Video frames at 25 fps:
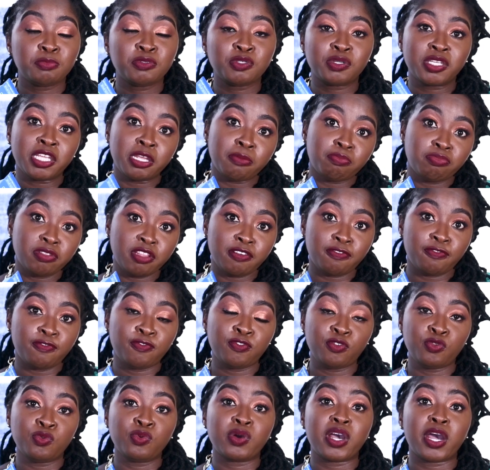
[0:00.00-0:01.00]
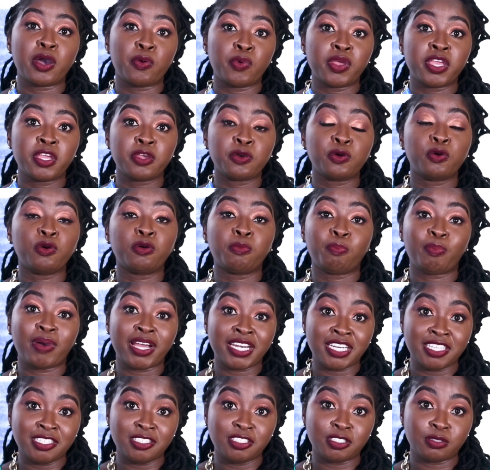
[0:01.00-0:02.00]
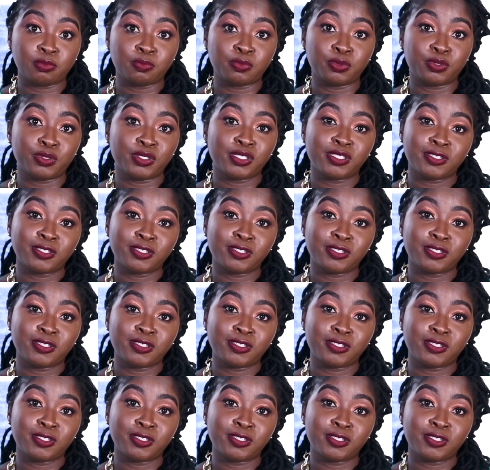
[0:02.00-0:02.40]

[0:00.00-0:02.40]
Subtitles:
to keep the flu away or manageable.